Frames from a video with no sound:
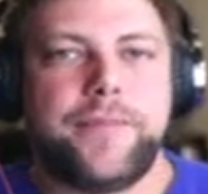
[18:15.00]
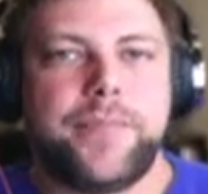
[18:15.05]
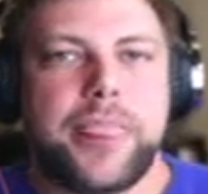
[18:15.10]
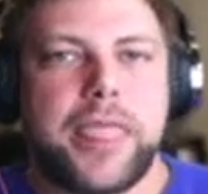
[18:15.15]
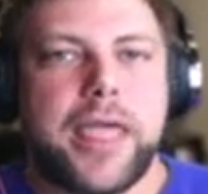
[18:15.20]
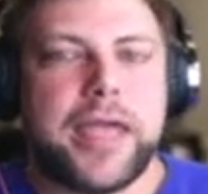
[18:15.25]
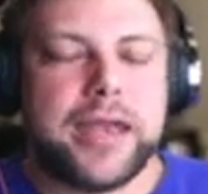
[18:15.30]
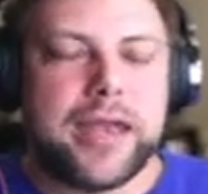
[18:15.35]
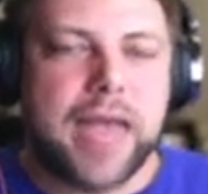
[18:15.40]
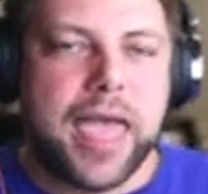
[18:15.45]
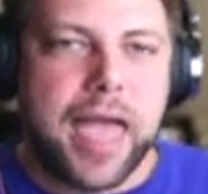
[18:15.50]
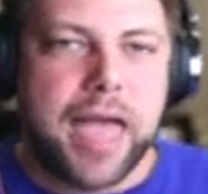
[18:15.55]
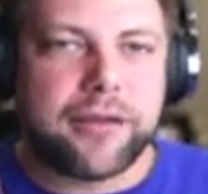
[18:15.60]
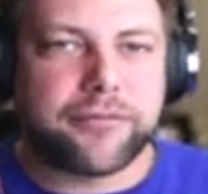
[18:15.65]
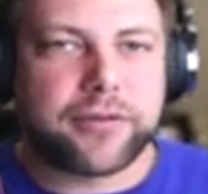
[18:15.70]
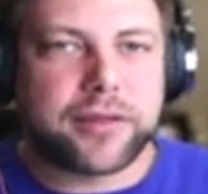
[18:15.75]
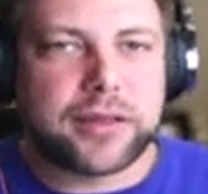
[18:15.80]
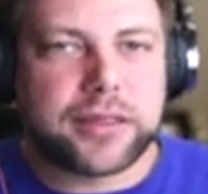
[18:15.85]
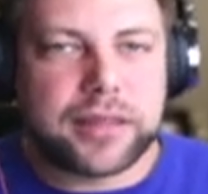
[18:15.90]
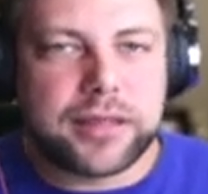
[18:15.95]
and
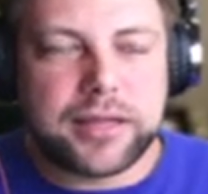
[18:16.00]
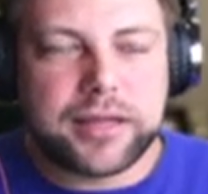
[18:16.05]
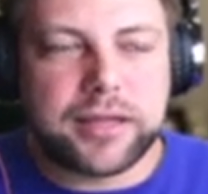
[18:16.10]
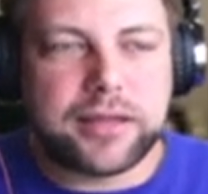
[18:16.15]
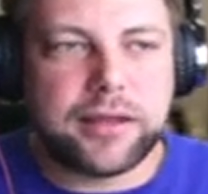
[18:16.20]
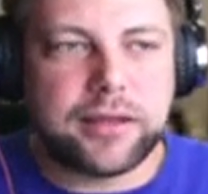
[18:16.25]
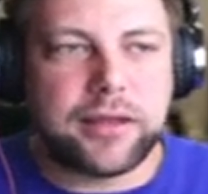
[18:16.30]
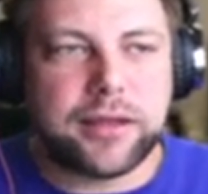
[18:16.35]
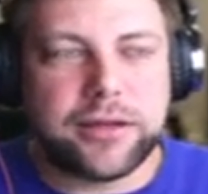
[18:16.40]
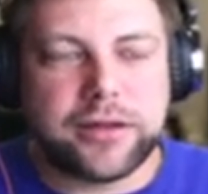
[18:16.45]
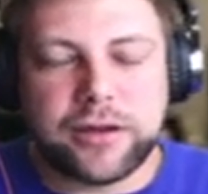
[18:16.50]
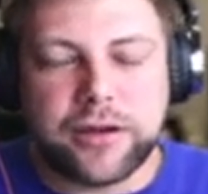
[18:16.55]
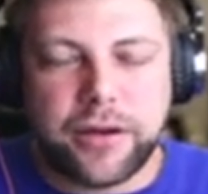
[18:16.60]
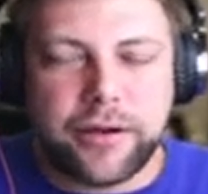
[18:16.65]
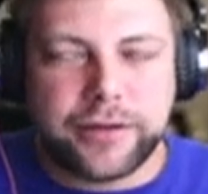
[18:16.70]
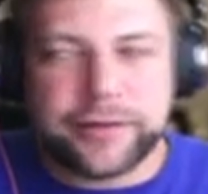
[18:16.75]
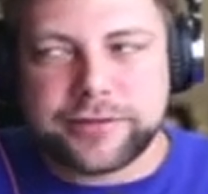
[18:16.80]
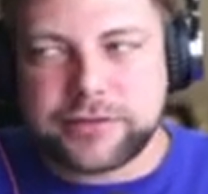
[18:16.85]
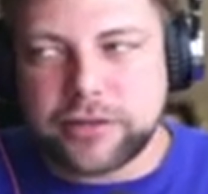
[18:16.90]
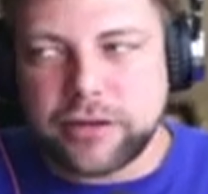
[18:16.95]
everything,
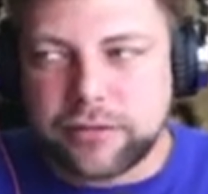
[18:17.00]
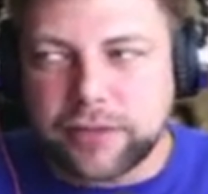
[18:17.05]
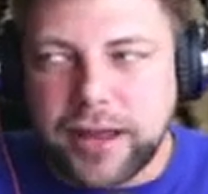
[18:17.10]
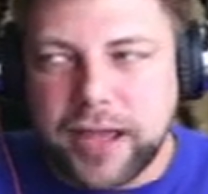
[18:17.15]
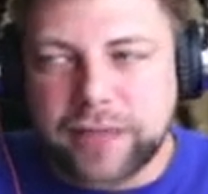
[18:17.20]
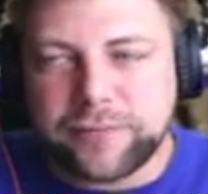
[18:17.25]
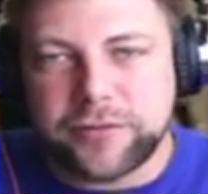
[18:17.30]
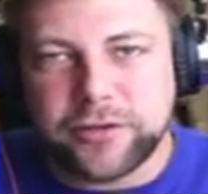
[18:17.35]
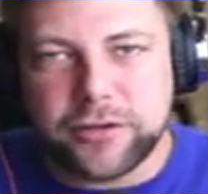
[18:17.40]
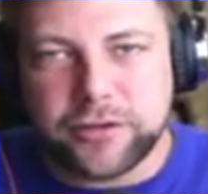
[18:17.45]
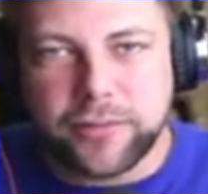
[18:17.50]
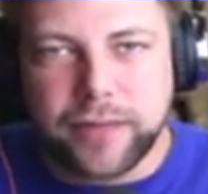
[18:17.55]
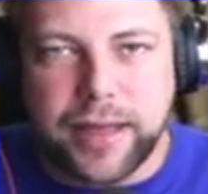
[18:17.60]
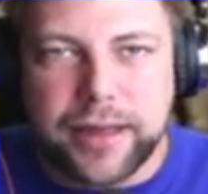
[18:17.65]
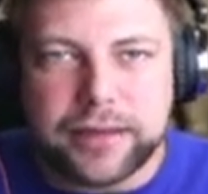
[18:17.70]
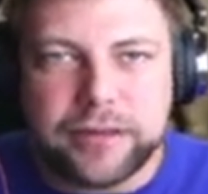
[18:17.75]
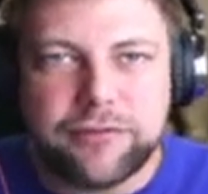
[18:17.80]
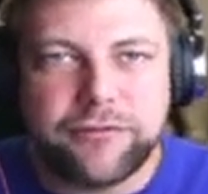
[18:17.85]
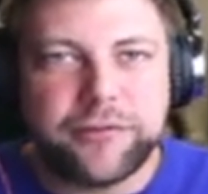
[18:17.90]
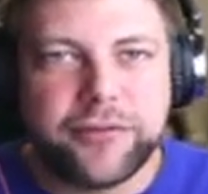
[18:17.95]
I don't have to do
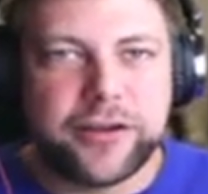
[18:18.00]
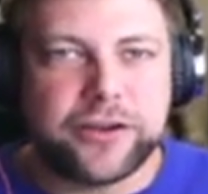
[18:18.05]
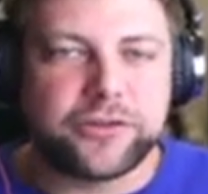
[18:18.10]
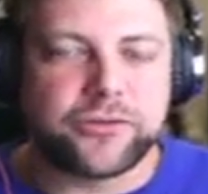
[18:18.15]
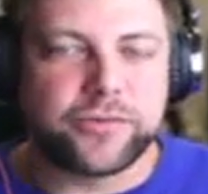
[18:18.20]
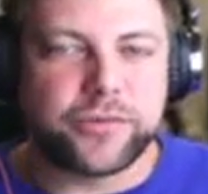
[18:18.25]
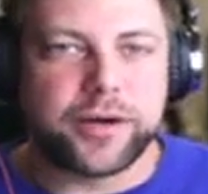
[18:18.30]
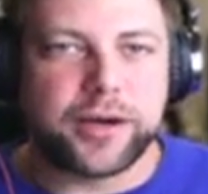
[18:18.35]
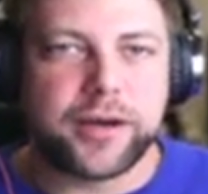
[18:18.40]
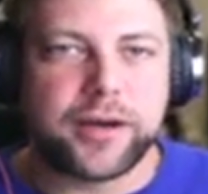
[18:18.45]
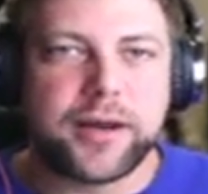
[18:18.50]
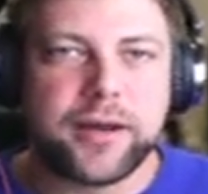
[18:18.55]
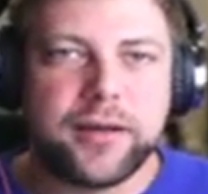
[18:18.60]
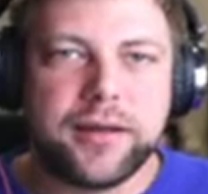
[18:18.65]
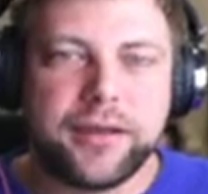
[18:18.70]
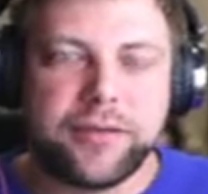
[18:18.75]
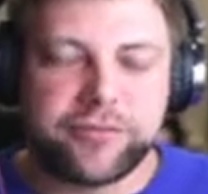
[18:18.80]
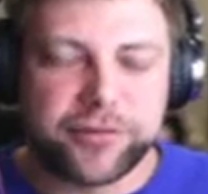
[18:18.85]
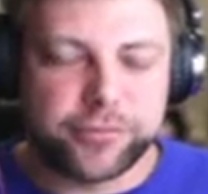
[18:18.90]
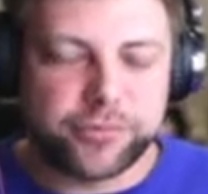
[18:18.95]
any finish work.
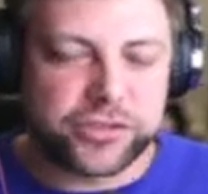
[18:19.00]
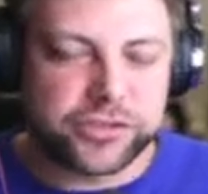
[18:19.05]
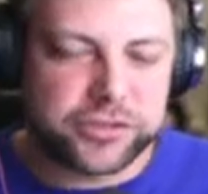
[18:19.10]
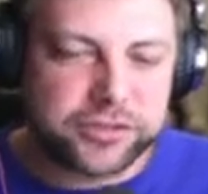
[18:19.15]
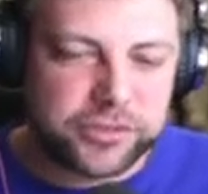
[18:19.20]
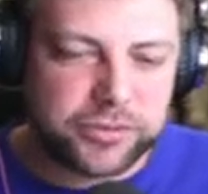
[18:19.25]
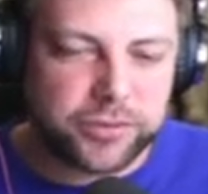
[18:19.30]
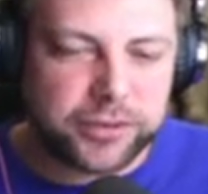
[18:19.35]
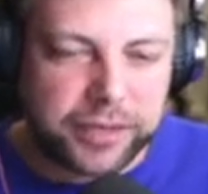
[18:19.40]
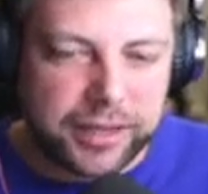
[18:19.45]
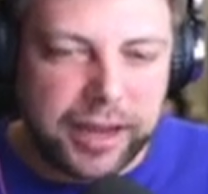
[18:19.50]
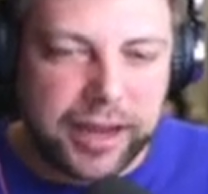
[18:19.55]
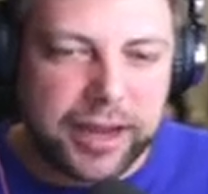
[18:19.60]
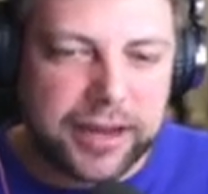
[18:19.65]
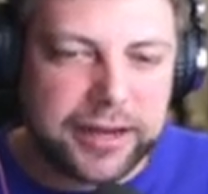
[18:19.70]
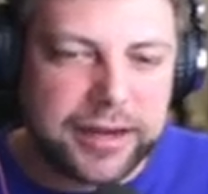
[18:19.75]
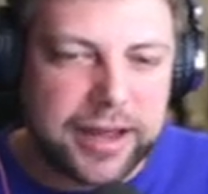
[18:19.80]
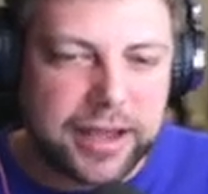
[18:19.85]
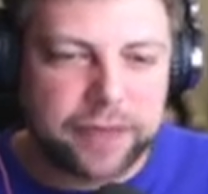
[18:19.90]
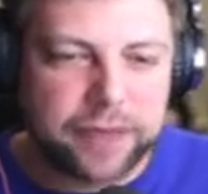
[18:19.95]
If I'm just doing
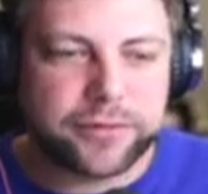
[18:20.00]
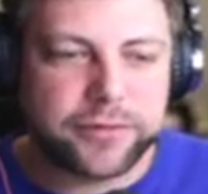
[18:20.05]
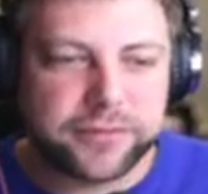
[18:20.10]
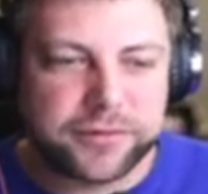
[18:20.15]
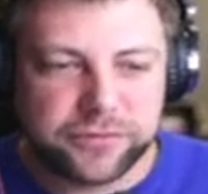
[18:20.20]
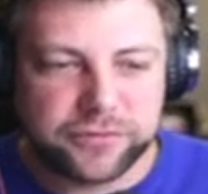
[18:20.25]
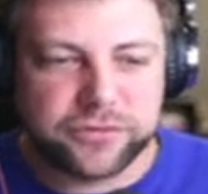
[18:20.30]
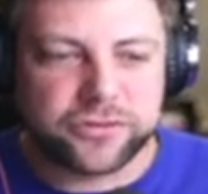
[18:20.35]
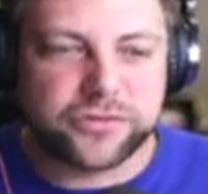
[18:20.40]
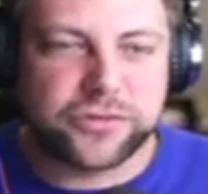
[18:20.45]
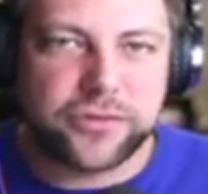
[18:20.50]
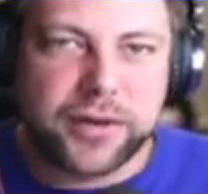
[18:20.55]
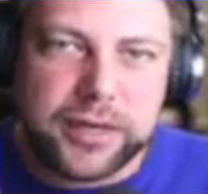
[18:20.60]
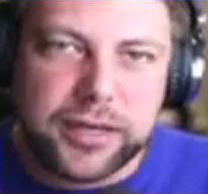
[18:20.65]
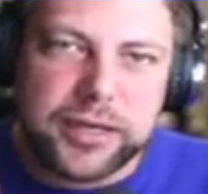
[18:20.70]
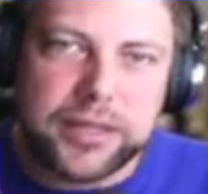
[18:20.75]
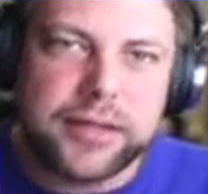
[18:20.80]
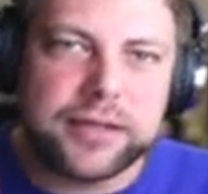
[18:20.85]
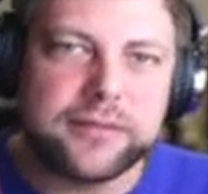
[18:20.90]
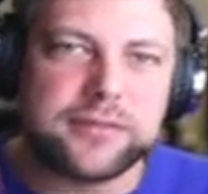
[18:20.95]
8 hours of
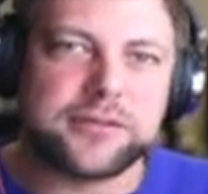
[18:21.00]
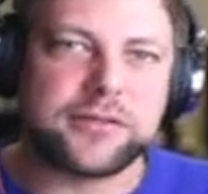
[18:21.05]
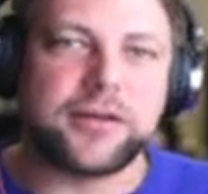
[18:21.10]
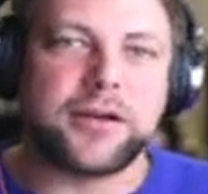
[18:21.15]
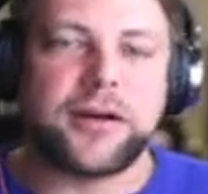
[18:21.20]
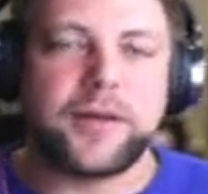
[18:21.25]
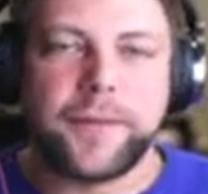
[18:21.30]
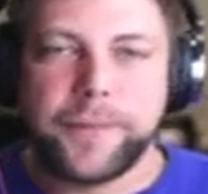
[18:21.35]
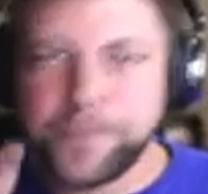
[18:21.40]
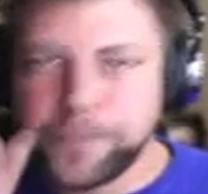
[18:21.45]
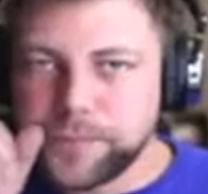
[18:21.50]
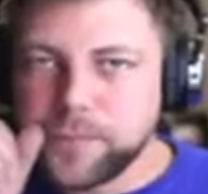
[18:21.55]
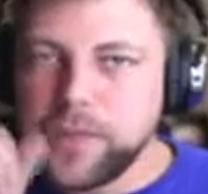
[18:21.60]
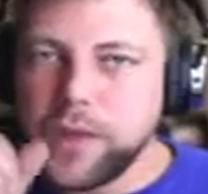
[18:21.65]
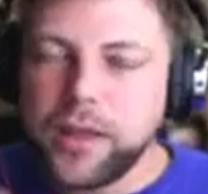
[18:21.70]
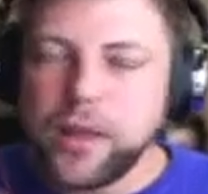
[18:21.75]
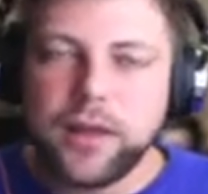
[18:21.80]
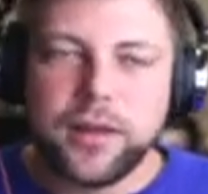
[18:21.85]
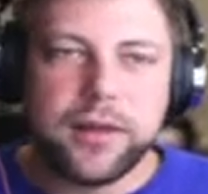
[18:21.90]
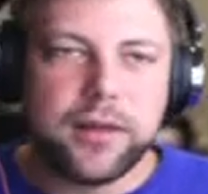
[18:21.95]
straight install,
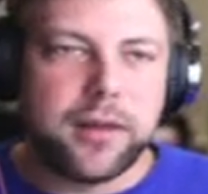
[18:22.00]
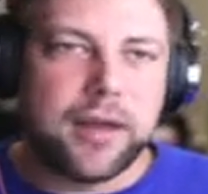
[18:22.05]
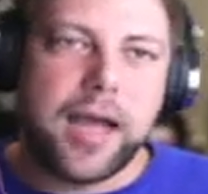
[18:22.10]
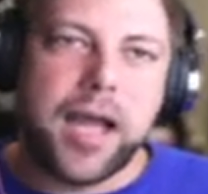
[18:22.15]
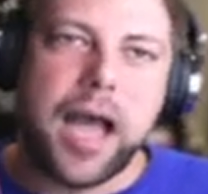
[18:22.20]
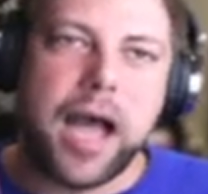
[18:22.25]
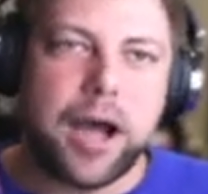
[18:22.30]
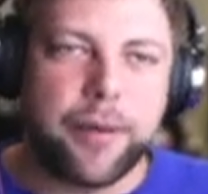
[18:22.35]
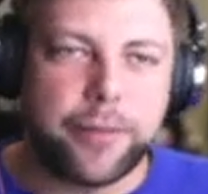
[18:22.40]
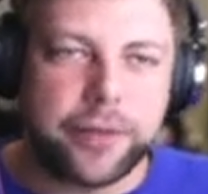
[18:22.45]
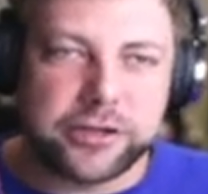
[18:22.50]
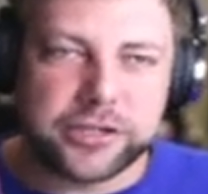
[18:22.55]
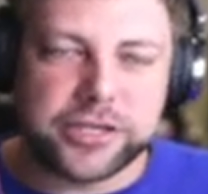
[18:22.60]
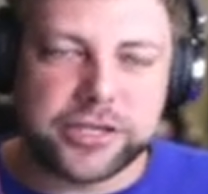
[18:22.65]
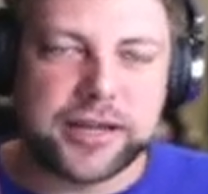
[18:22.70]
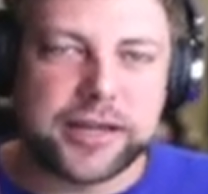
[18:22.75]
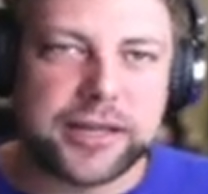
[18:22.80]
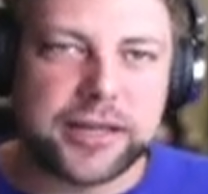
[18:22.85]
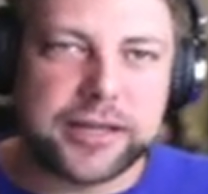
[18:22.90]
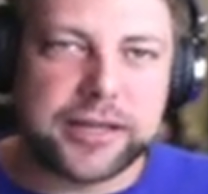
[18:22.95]
how much
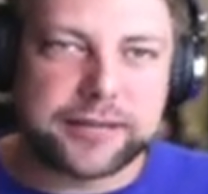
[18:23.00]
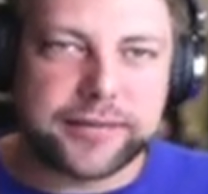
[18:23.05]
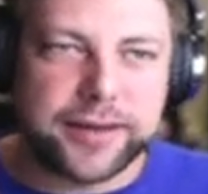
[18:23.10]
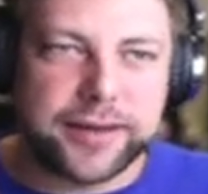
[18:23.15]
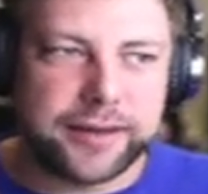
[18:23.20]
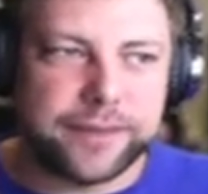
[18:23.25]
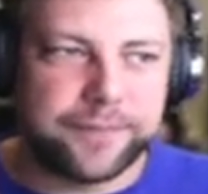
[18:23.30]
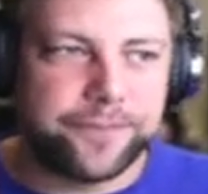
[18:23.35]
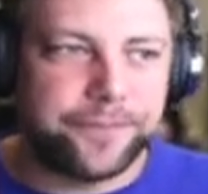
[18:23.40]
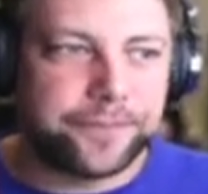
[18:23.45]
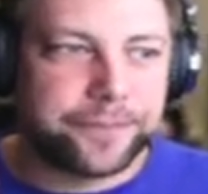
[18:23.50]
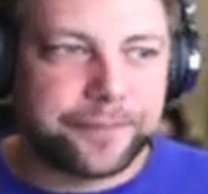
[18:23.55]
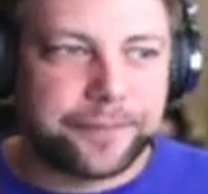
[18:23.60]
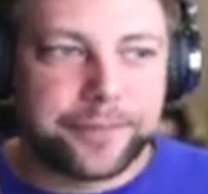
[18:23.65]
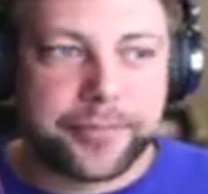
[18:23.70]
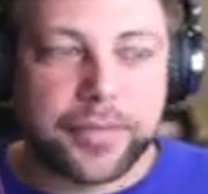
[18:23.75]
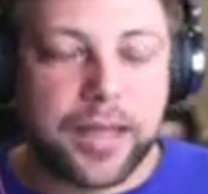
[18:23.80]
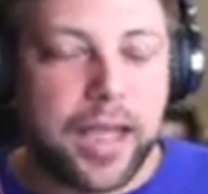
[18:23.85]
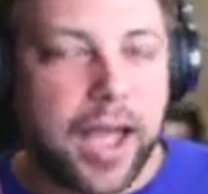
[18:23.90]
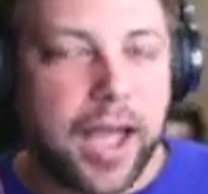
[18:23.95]
can I get done?
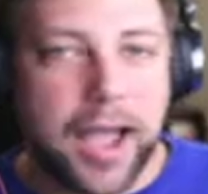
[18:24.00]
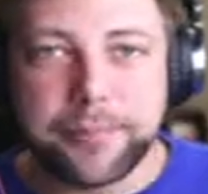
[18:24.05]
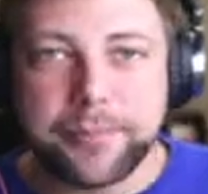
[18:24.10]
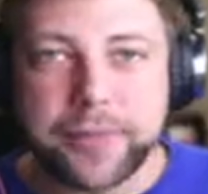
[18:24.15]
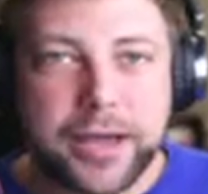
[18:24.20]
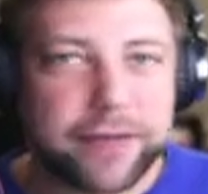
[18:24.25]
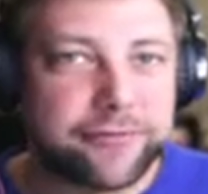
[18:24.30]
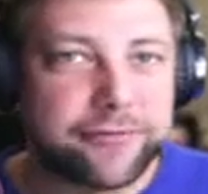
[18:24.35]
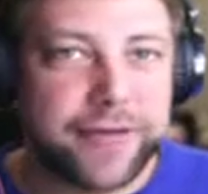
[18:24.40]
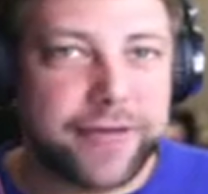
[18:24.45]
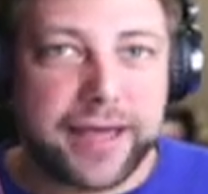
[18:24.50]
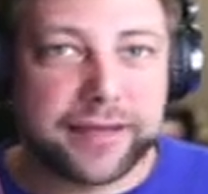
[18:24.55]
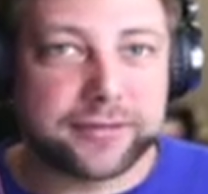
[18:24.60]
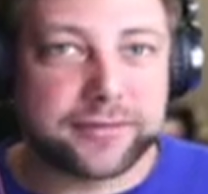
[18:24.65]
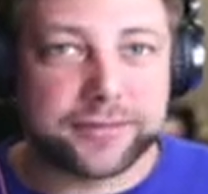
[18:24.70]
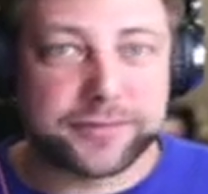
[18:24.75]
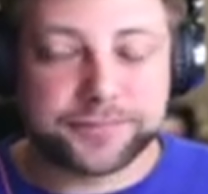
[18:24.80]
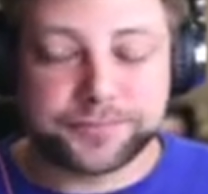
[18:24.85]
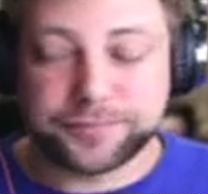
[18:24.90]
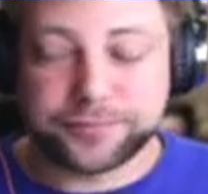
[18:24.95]
I'm not fast.